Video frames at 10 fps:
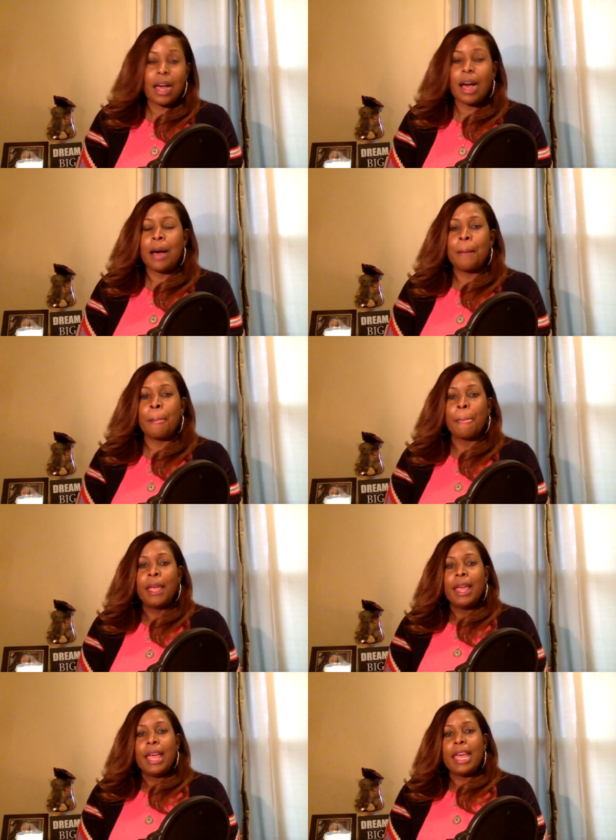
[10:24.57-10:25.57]

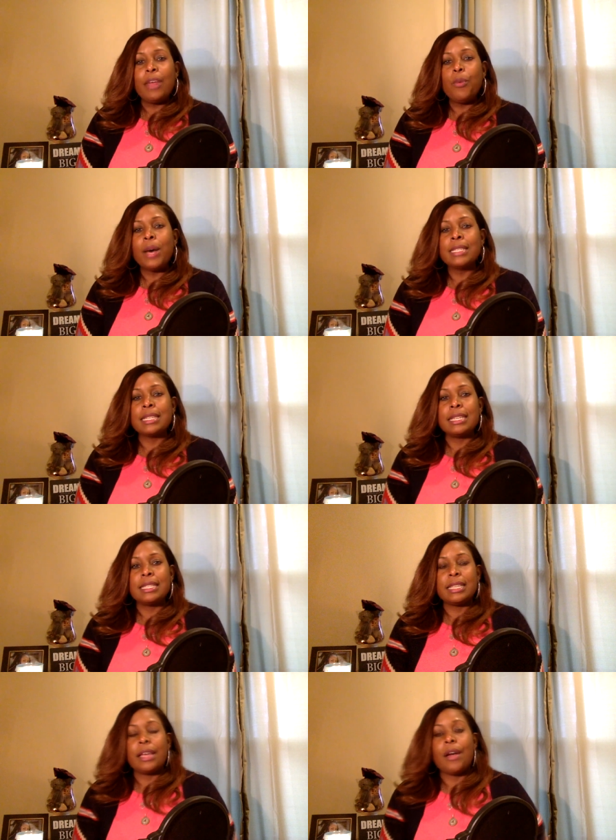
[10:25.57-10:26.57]
And it wasn't
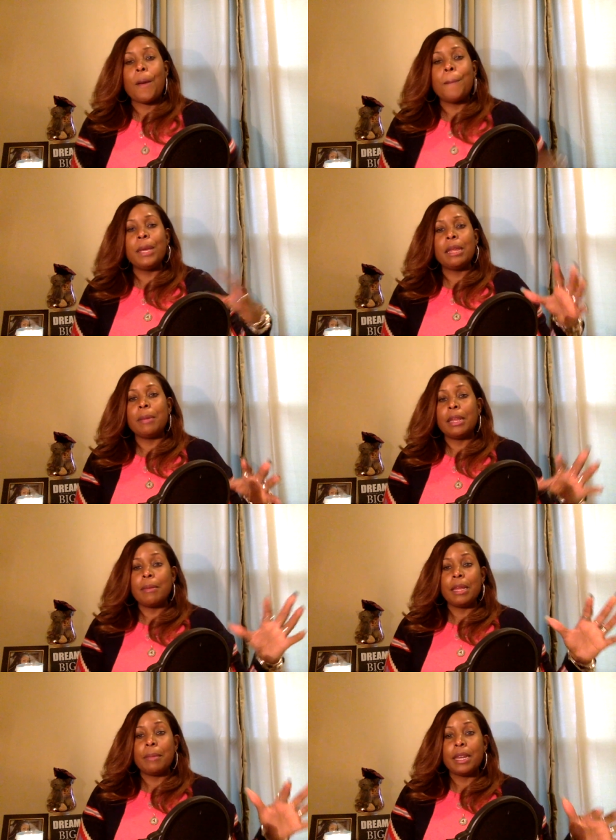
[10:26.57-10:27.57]
until many, many,
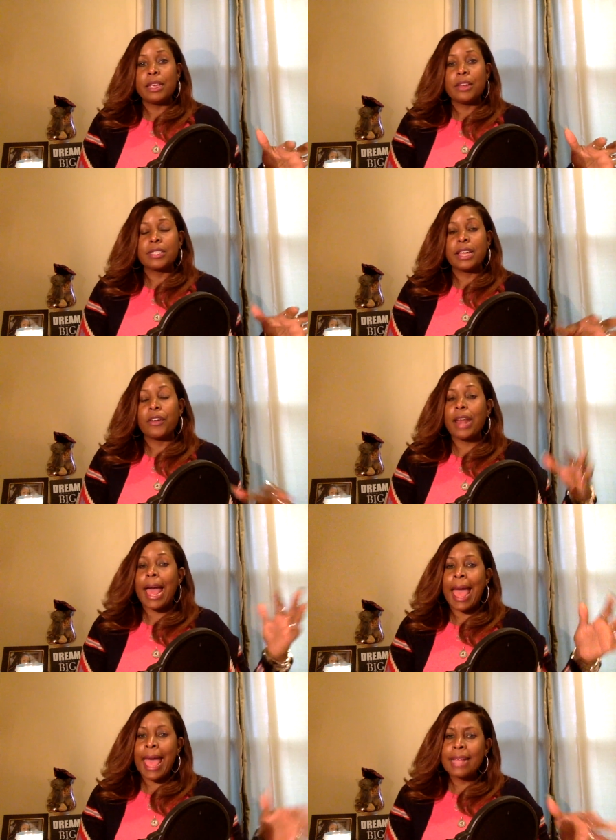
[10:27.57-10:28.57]
many, many years later, and I
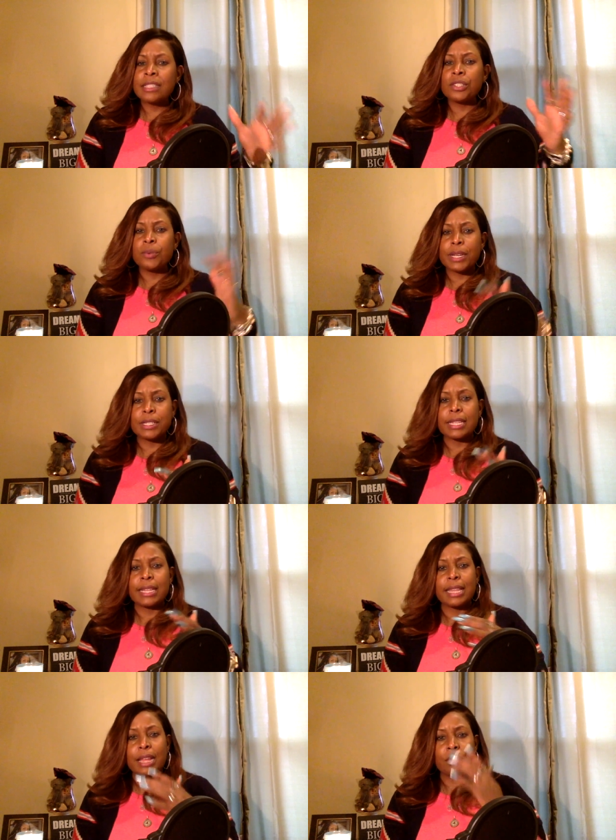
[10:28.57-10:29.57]
had situations
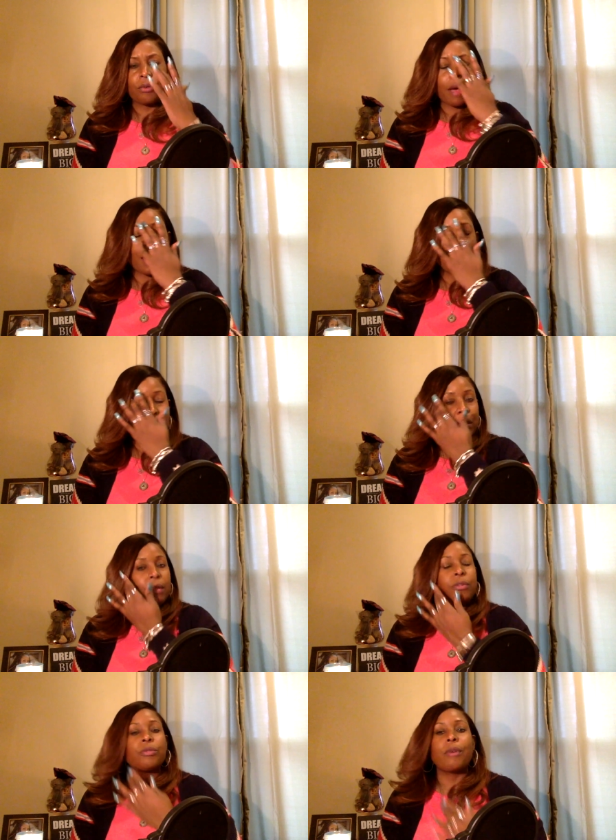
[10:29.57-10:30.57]
like that throughout
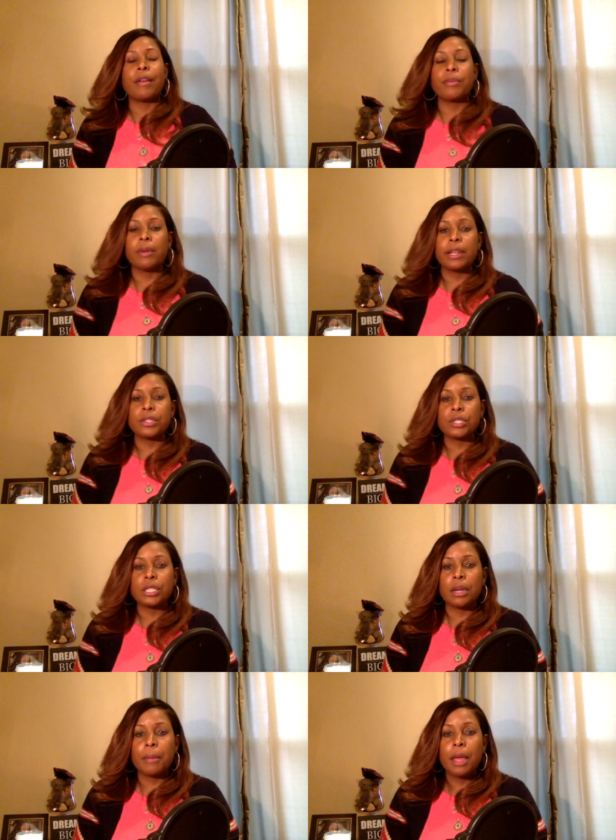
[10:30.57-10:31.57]
the
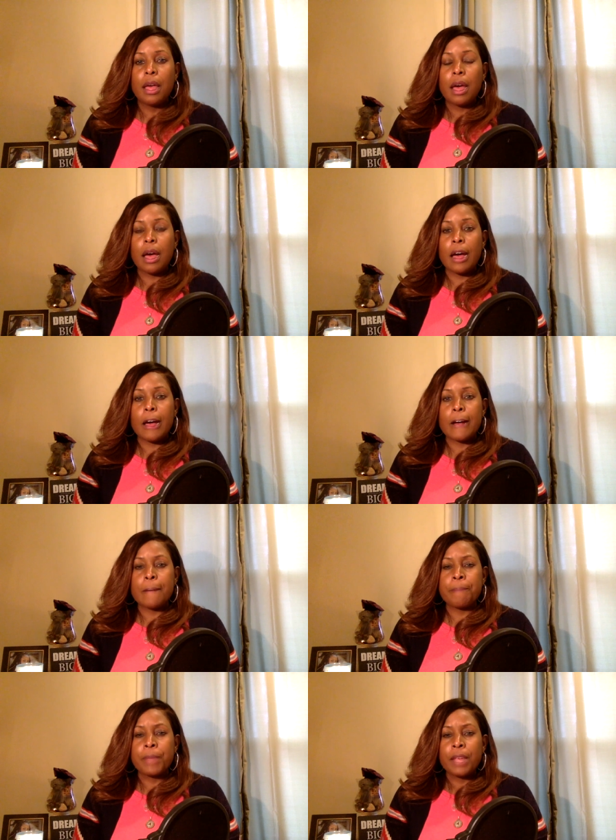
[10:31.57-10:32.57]
relationship,
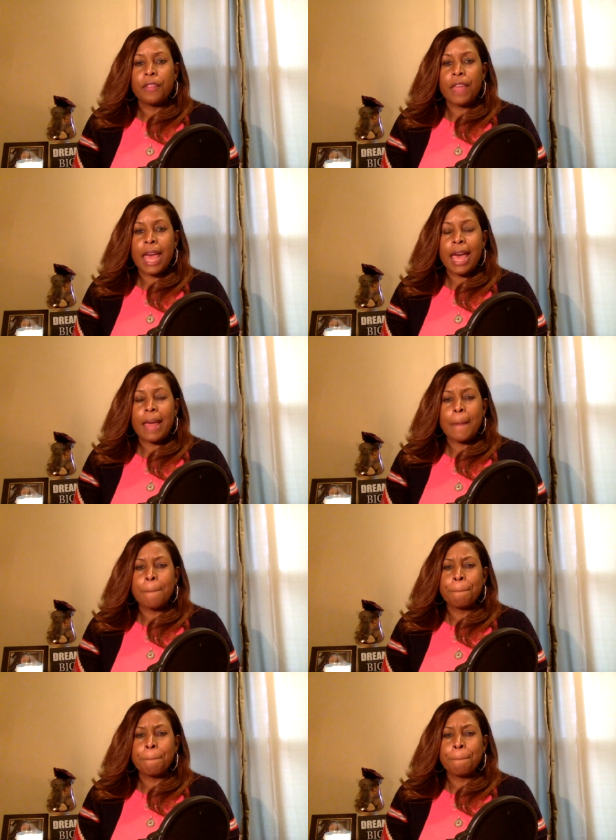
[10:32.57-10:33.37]
that